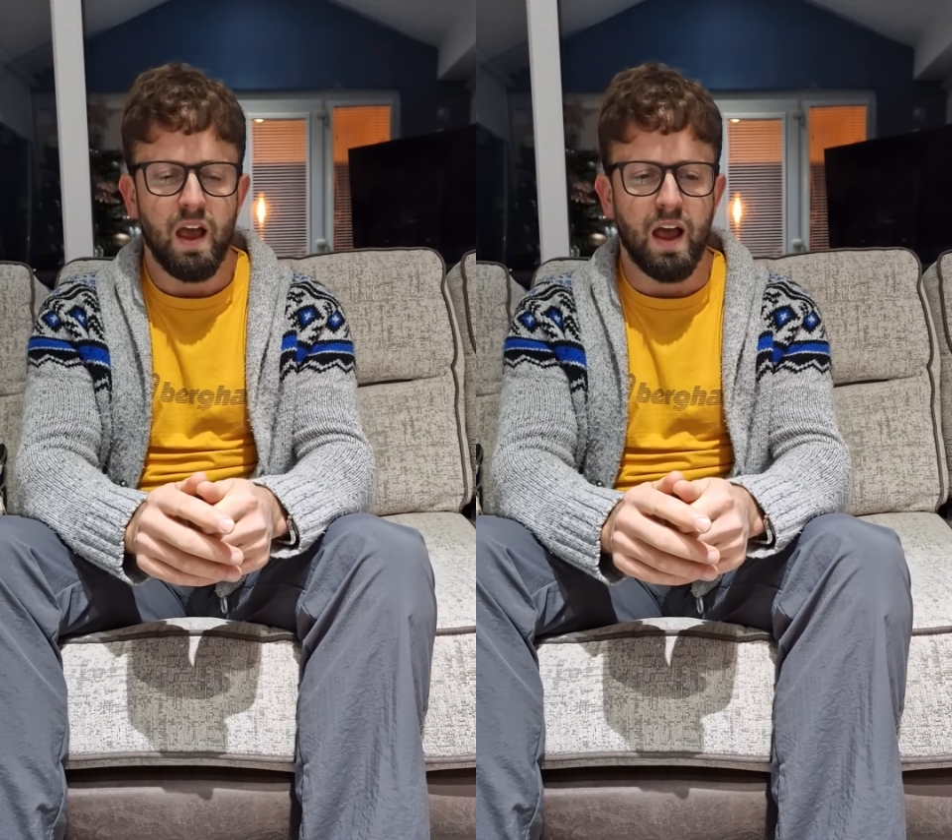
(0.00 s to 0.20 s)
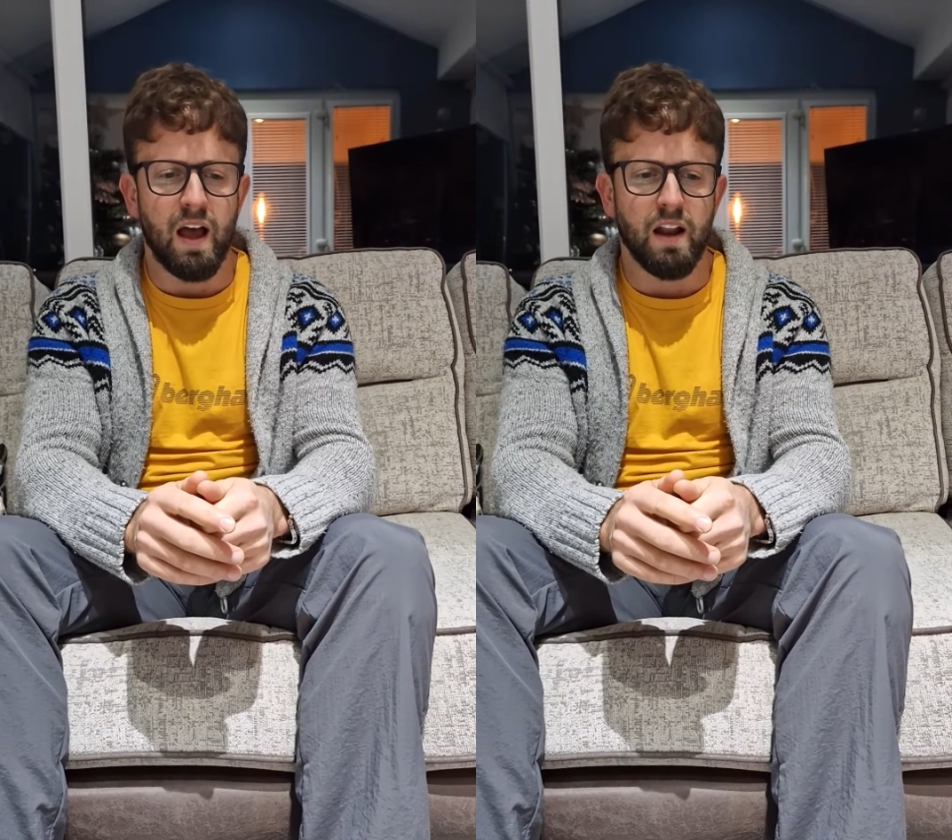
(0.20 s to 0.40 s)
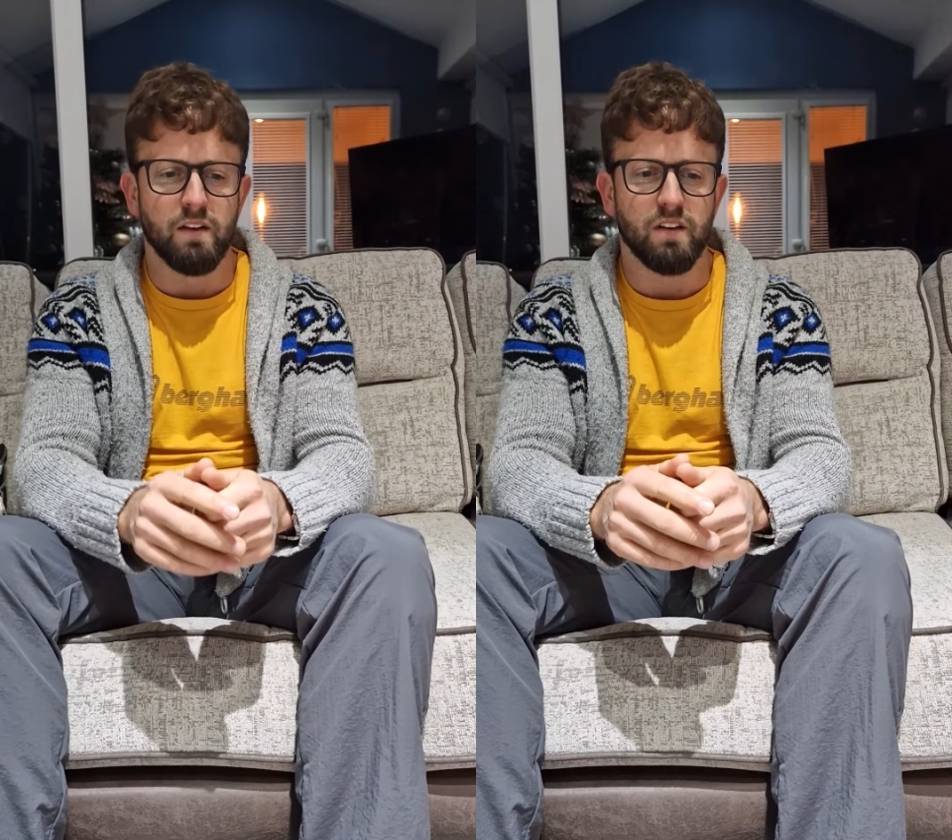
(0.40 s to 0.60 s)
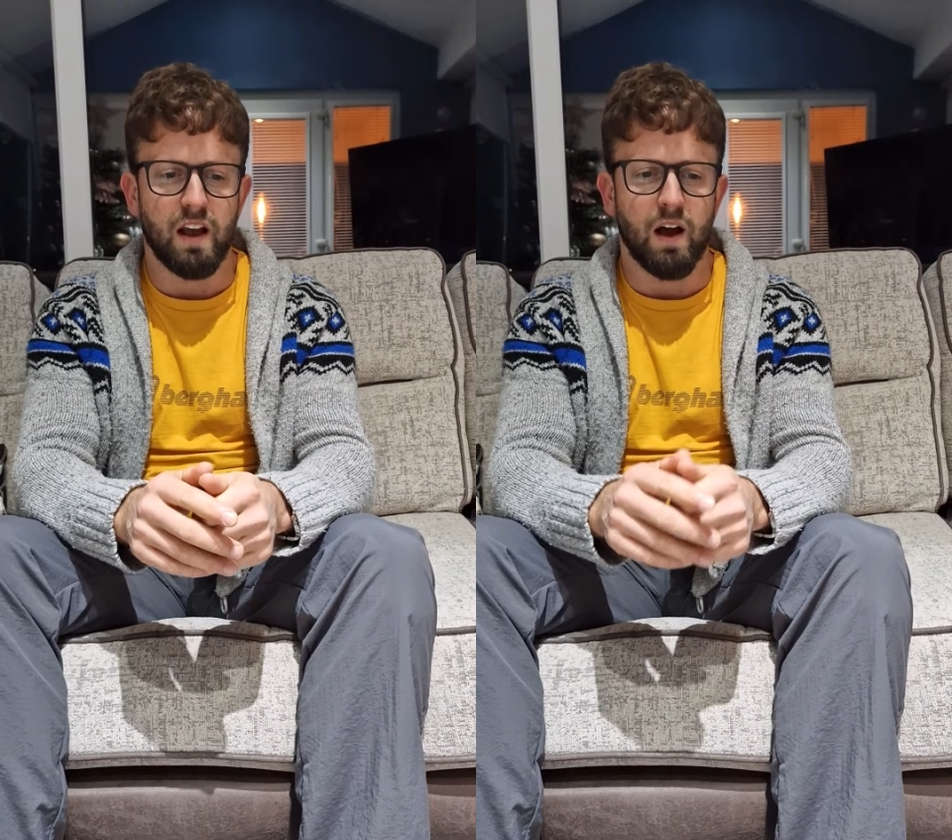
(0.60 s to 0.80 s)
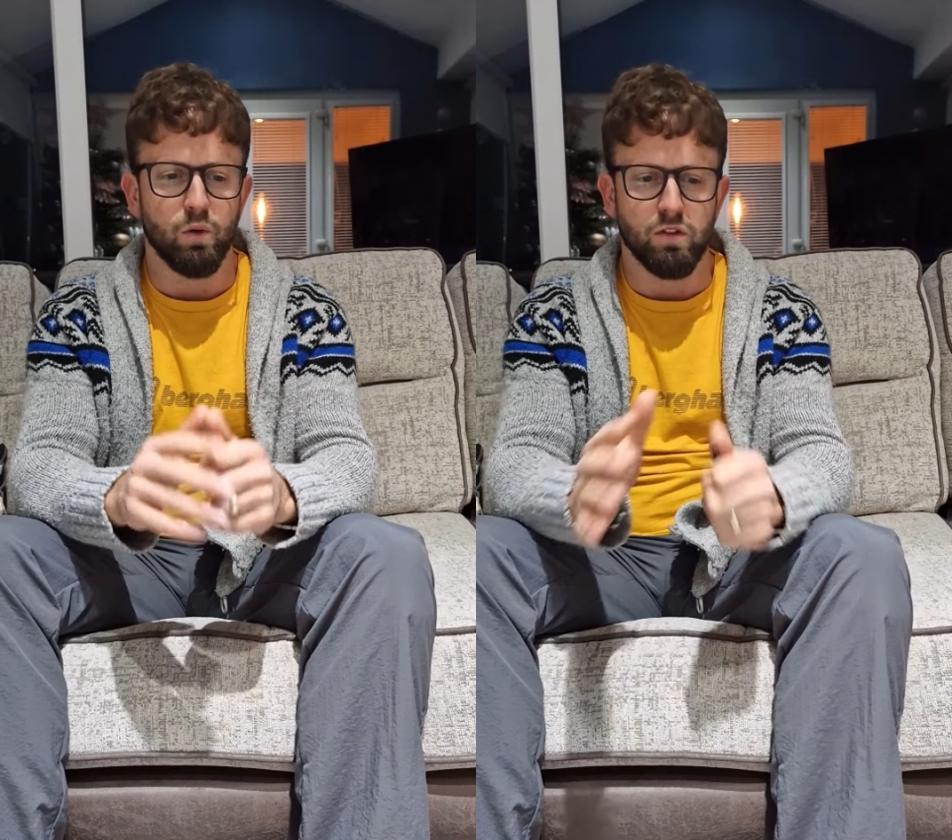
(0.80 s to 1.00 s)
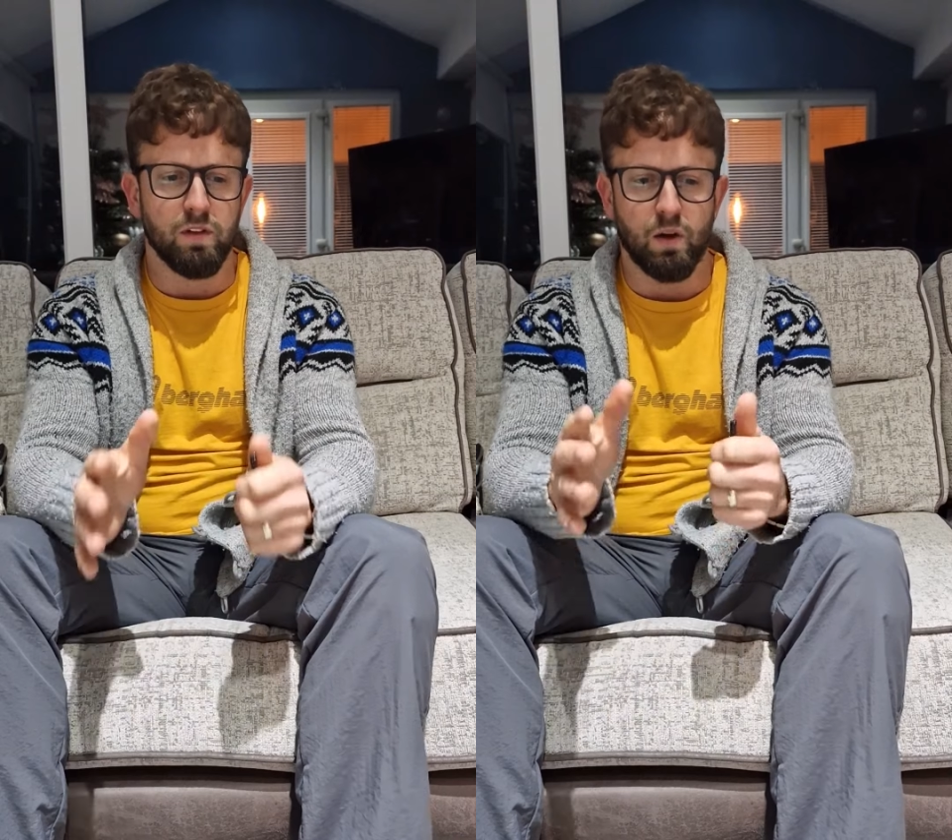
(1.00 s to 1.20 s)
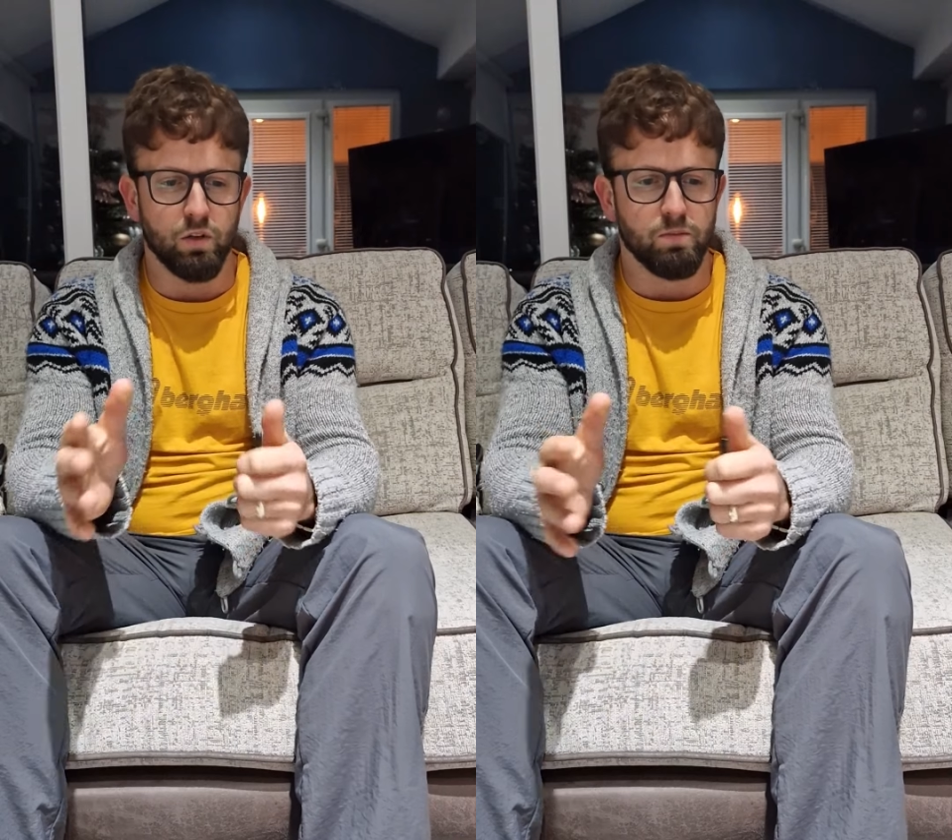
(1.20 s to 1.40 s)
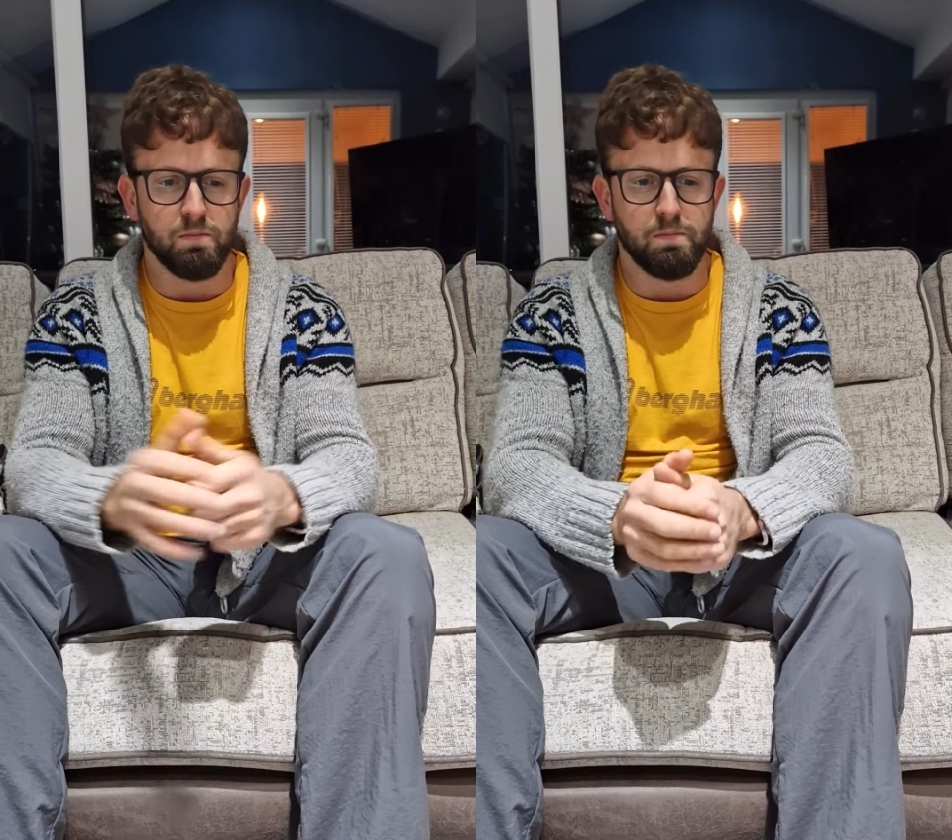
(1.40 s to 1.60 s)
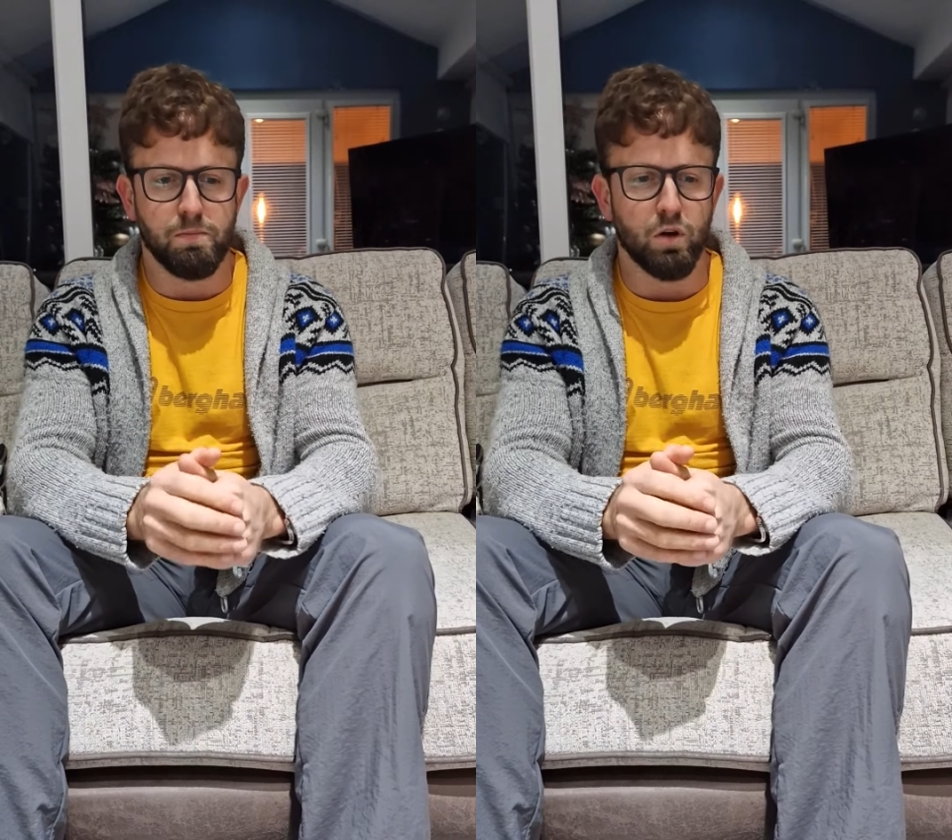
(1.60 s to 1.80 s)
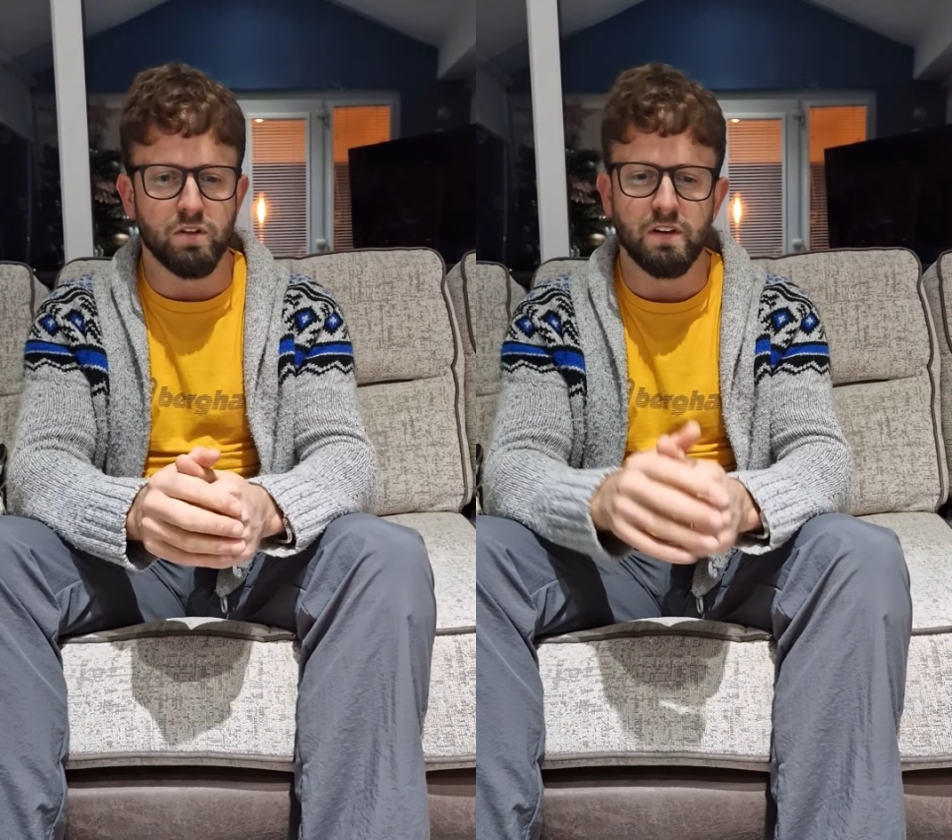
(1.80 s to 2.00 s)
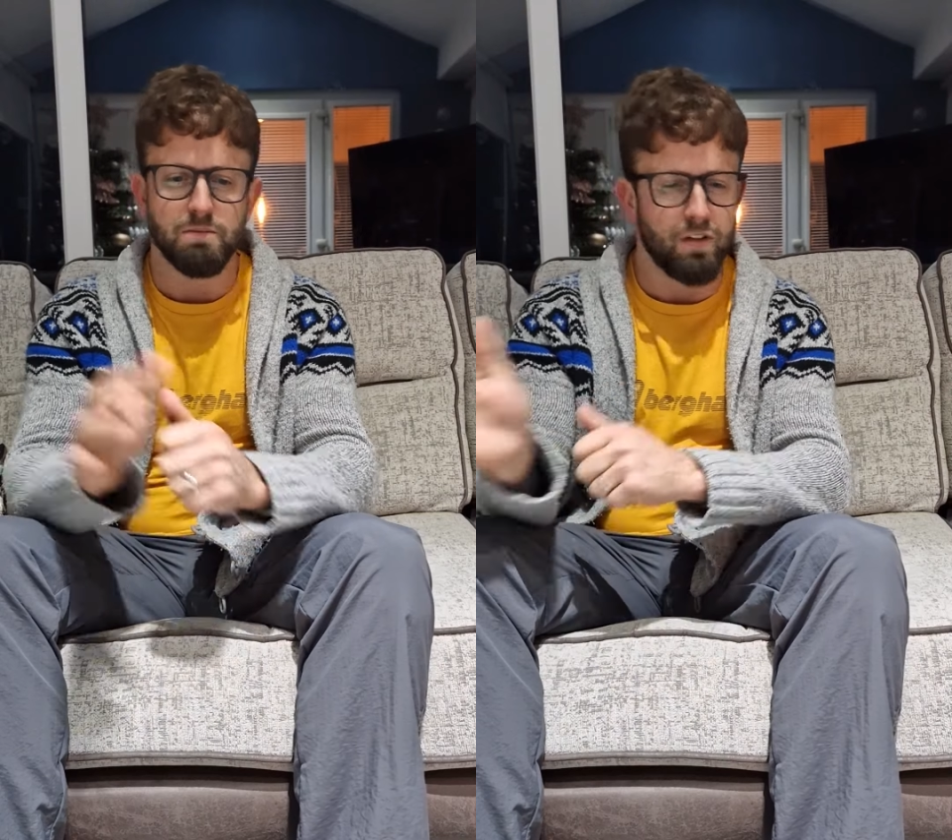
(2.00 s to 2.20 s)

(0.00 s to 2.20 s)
and I was buzzing.